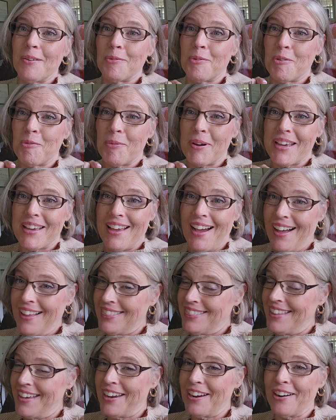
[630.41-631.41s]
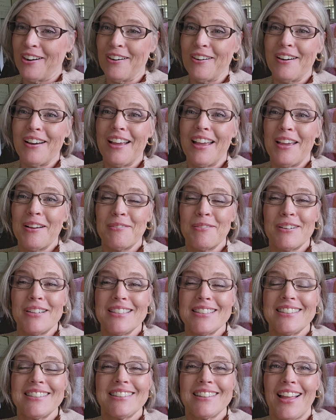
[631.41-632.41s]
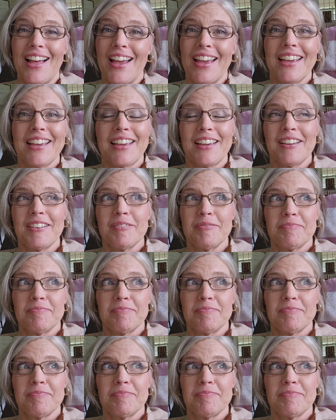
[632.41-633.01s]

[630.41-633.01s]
When we got there, it was like